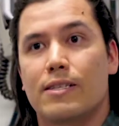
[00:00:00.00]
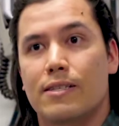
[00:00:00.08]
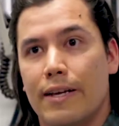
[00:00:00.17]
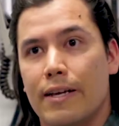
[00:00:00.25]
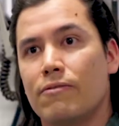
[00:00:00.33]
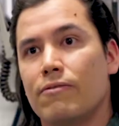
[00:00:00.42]

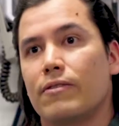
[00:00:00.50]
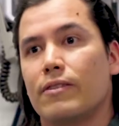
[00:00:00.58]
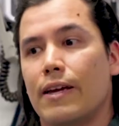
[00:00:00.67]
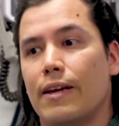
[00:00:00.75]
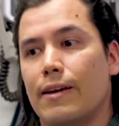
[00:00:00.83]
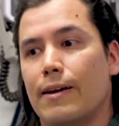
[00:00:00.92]
safe.
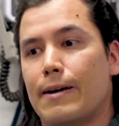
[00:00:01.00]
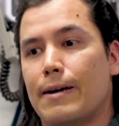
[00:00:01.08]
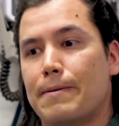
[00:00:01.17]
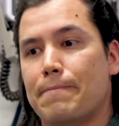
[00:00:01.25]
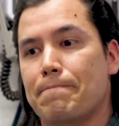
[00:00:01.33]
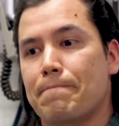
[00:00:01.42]
The
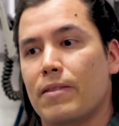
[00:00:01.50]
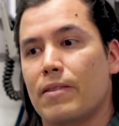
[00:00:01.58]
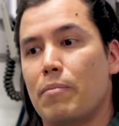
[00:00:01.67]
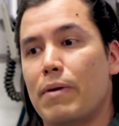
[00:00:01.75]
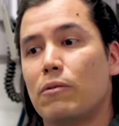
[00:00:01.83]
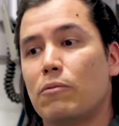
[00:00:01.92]

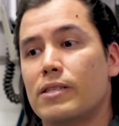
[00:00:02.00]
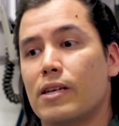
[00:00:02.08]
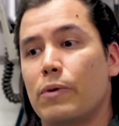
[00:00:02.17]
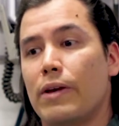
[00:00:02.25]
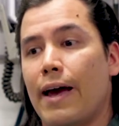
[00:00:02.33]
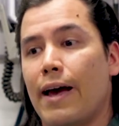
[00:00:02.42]
main ones that
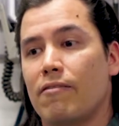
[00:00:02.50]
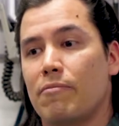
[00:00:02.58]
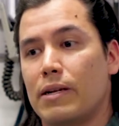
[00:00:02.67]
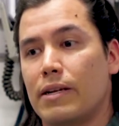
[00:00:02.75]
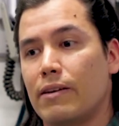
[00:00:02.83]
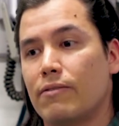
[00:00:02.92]
we have
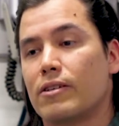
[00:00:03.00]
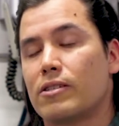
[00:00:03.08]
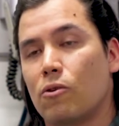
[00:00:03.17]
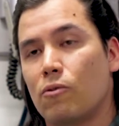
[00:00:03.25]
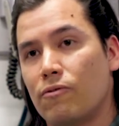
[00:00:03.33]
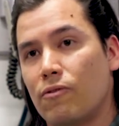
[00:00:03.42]
been giving
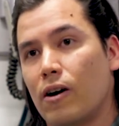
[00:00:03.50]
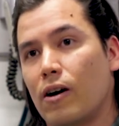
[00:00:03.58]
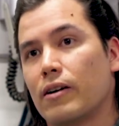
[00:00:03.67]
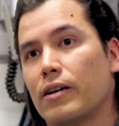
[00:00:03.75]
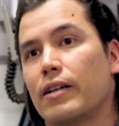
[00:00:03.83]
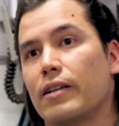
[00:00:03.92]
so
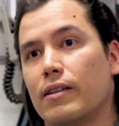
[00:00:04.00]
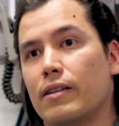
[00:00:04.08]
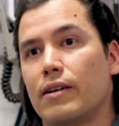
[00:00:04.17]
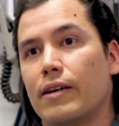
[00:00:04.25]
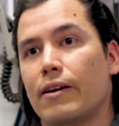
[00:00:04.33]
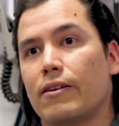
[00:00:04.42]
far in
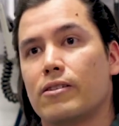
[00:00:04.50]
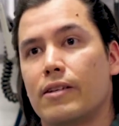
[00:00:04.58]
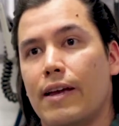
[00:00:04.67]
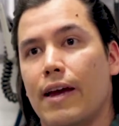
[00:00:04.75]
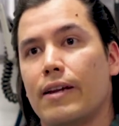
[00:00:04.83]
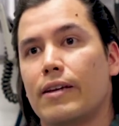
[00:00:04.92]
the Carrier
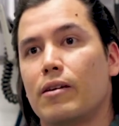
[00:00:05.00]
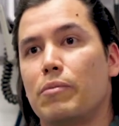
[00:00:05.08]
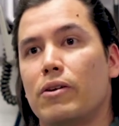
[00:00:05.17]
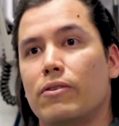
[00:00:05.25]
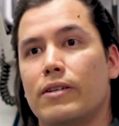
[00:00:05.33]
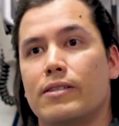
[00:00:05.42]
Sekani
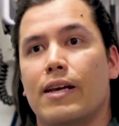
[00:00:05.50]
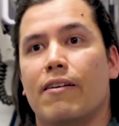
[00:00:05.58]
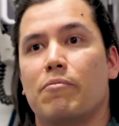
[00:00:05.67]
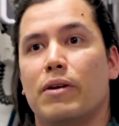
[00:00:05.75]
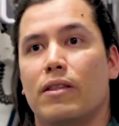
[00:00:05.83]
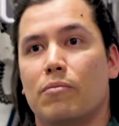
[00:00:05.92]
communities
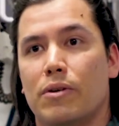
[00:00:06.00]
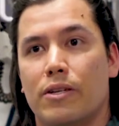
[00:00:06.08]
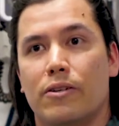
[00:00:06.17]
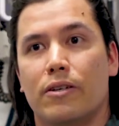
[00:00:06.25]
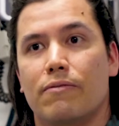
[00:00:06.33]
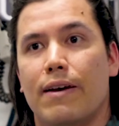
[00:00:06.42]
have been the
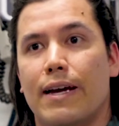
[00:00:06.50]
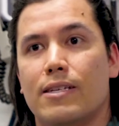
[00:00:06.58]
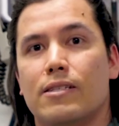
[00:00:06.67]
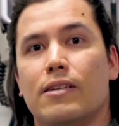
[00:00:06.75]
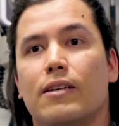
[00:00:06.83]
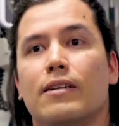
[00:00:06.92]
Moderna
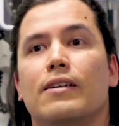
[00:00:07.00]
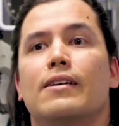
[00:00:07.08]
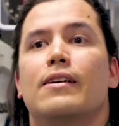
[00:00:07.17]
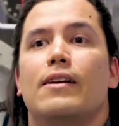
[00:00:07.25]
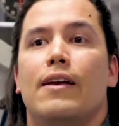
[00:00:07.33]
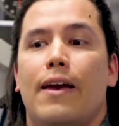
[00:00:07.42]
vaccine
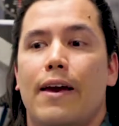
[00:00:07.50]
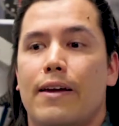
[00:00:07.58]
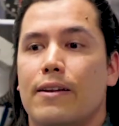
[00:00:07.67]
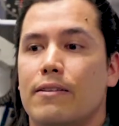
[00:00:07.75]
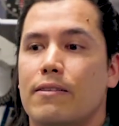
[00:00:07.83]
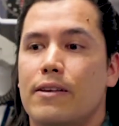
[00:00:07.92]

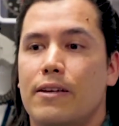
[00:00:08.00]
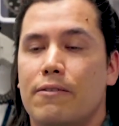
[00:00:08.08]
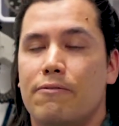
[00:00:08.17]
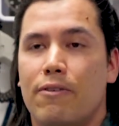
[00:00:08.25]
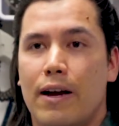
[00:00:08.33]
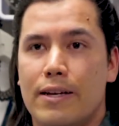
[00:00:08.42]
and the
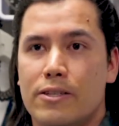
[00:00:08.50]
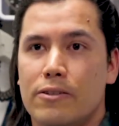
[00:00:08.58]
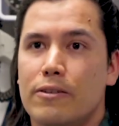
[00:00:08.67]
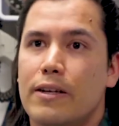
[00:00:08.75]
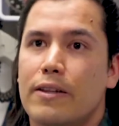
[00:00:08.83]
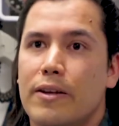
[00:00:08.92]

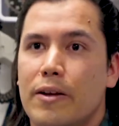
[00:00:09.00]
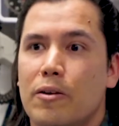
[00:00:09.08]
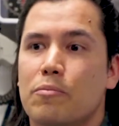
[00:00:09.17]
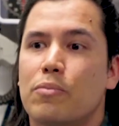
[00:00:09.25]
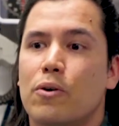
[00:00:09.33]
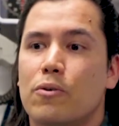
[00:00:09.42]
Pfizer, and they are
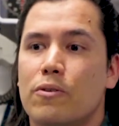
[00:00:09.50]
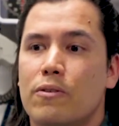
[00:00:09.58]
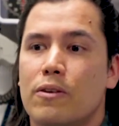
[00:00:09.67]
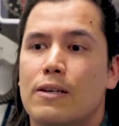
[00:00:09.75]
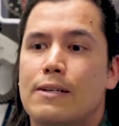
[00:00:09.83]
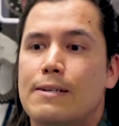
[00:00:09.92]

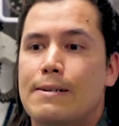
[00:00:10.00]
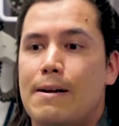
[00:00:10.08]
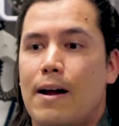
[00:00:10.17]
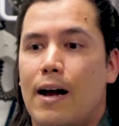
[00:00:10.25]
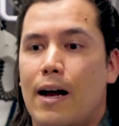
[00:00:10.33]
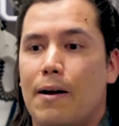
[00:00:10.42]
both
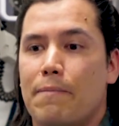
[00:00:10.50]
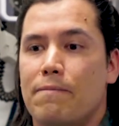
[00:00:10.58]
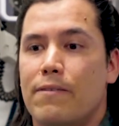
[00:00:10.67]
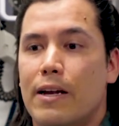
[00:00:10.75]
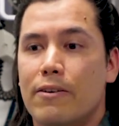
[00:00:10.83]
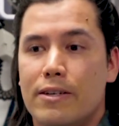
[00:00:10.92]

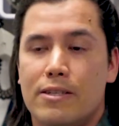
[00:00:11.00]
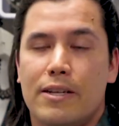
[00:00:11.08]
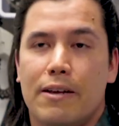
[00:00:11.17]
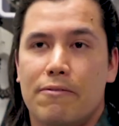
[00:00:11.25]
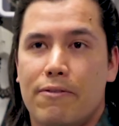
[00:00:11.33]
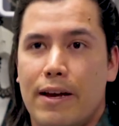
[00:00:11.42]
very
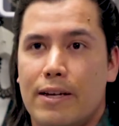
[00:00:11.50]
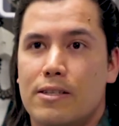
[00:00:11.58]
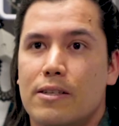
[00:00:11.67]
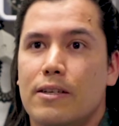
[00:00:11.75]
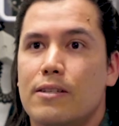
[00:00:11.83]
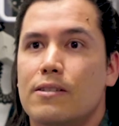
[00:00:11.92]
safe
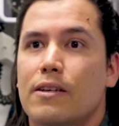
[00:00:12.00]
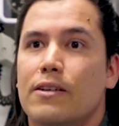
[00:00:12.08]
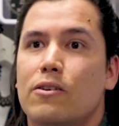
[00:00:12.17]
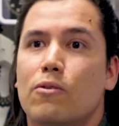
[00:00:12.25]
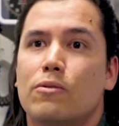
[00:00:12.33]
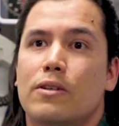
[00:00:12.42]
vaccines. They
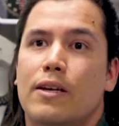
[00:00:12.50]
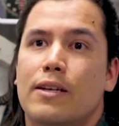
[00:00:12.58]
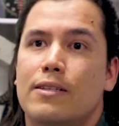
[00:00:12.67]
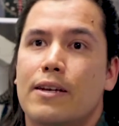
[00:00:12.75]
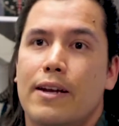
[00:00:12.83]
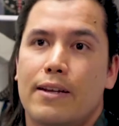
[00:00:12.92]
don't
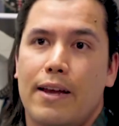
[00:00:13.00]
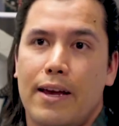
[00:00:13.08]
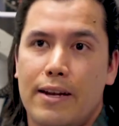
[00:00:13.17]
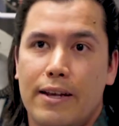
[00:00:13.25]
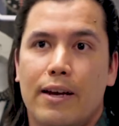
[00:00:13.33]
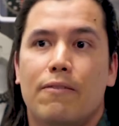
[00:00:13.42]
contain
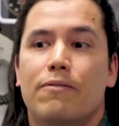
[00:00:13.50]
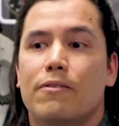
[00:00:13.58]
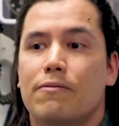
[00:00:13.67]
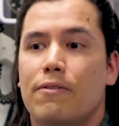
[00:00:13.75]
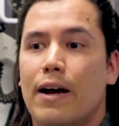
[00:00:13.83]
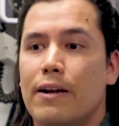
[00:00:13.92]
any of the
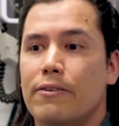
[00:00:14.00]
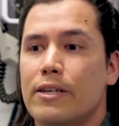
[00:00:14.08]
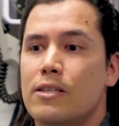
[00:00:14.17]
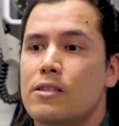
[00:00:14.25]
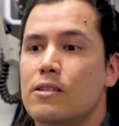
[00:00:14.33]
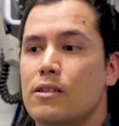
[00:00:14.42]

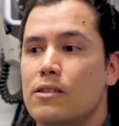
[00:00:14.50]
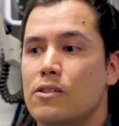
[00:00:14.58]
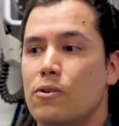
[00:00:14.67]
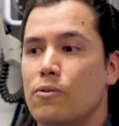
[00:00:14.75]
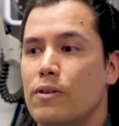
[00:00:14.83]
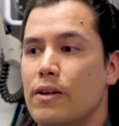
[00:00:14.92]
virus,
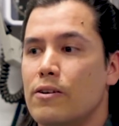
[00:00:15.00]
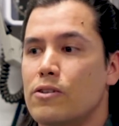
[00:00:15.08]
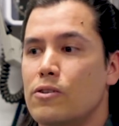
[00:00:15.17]
so there's